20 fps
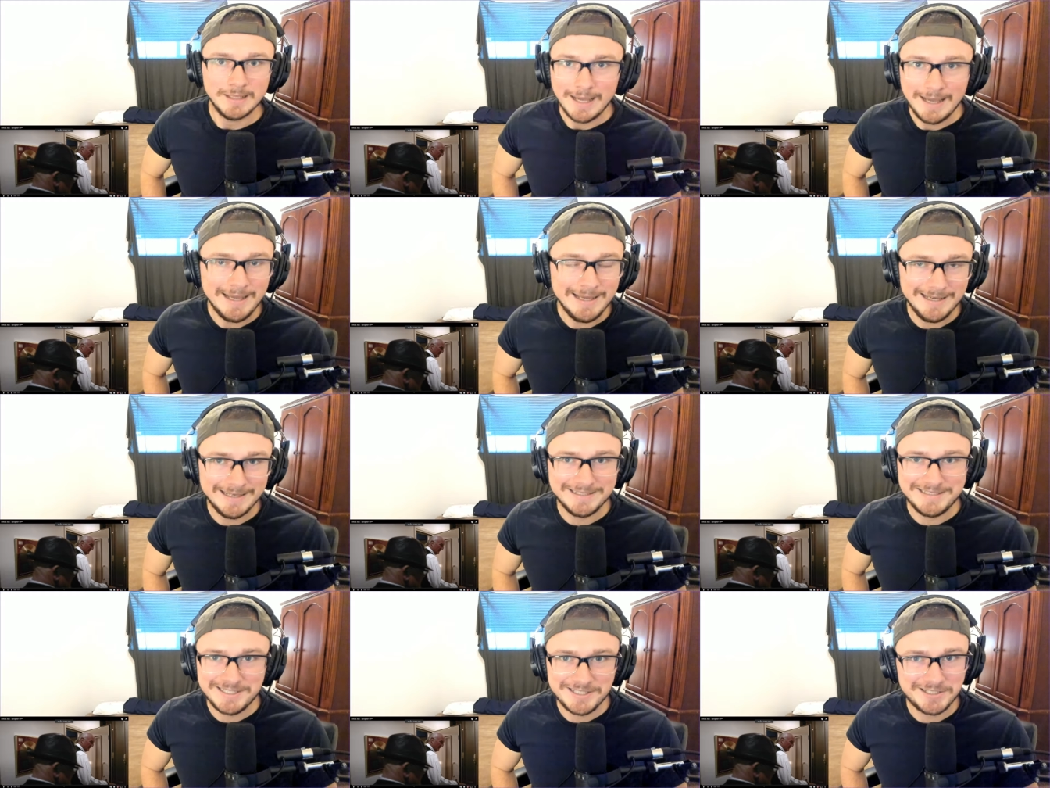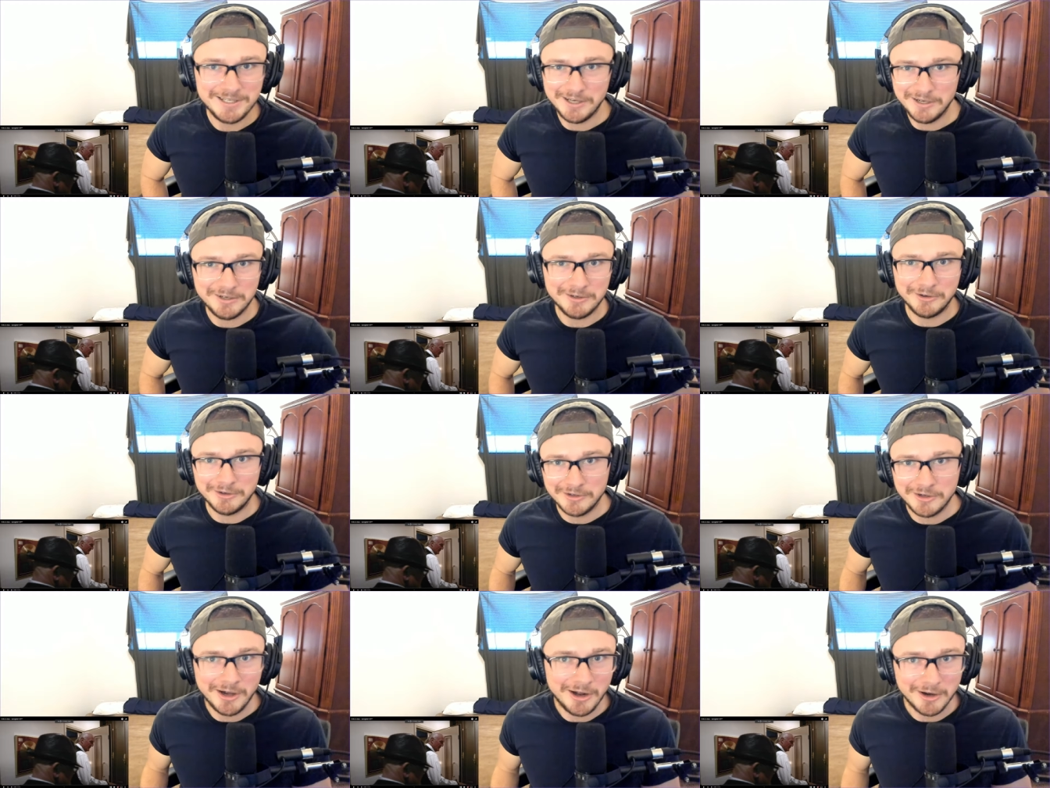Hey, it's
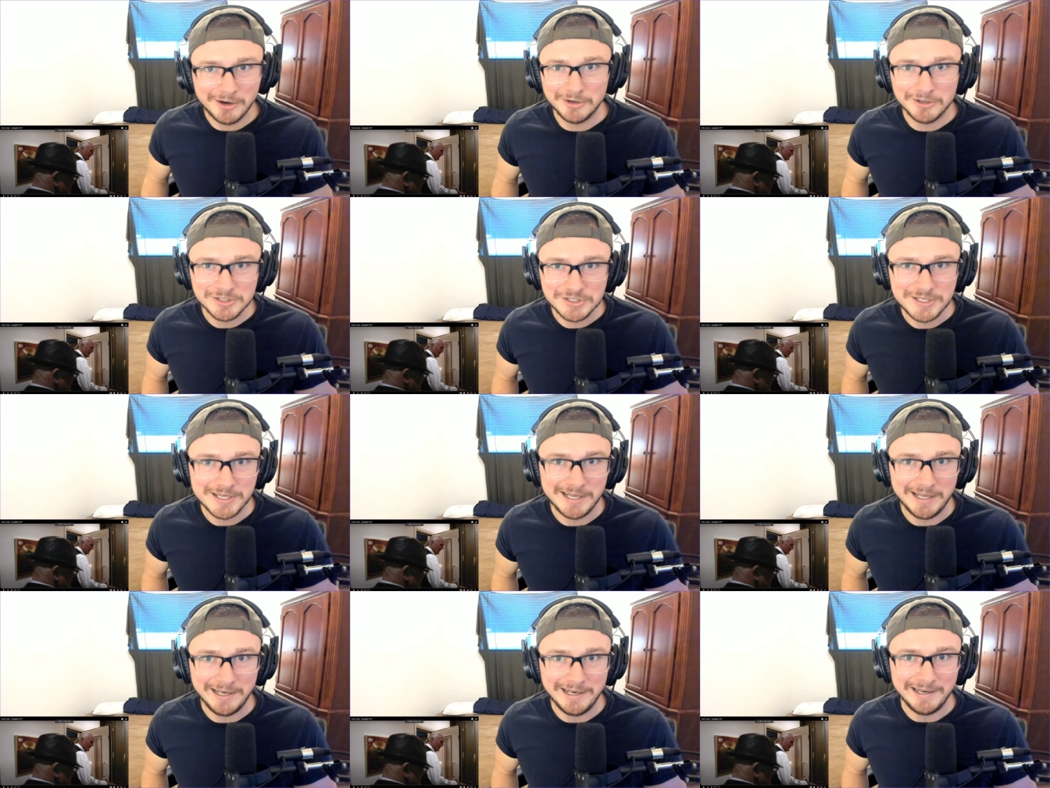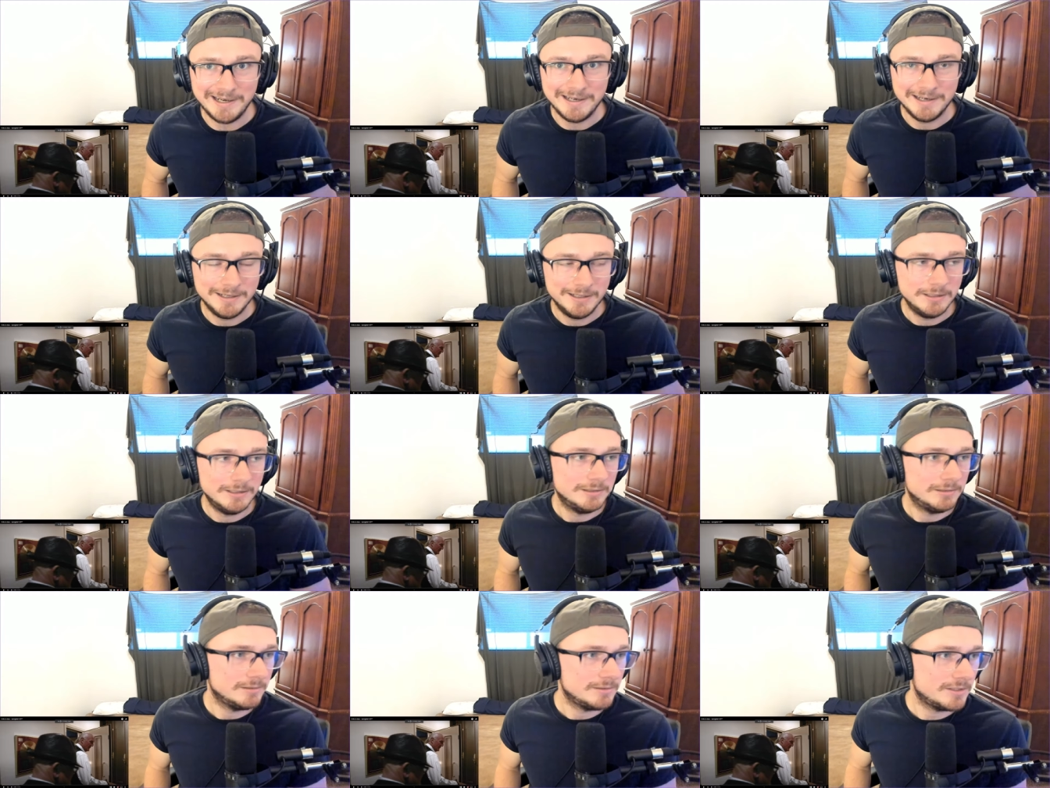Tucker Carlson.
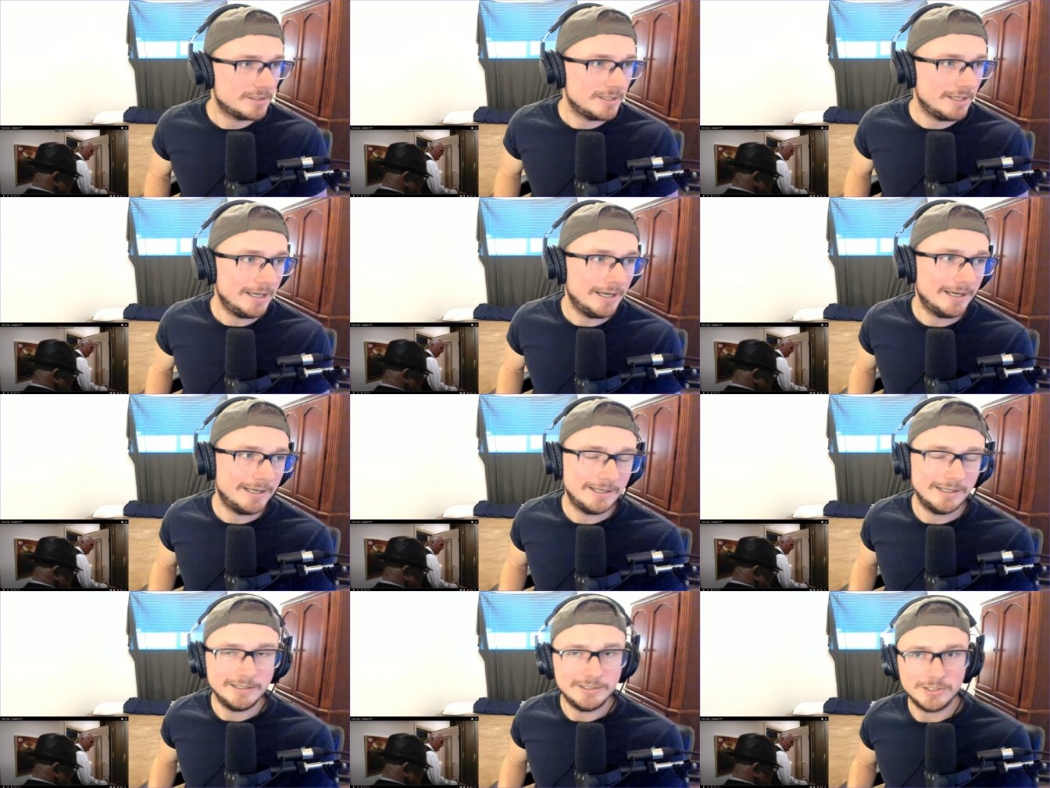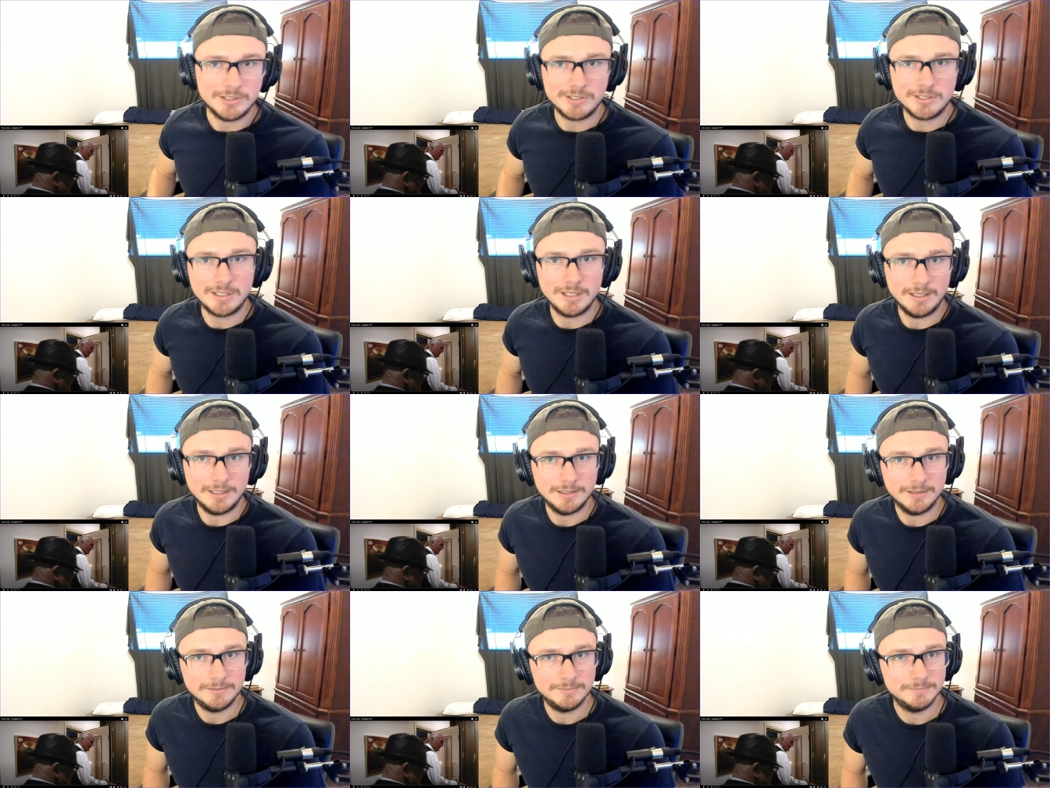It's the ad I just
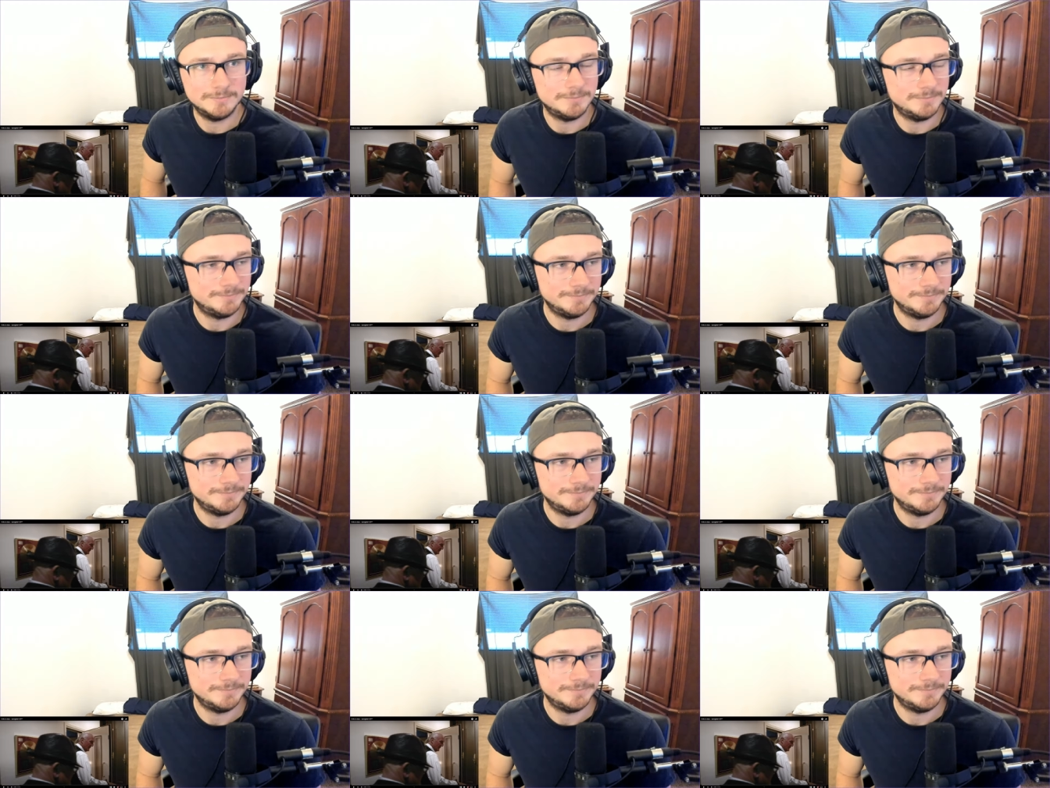got.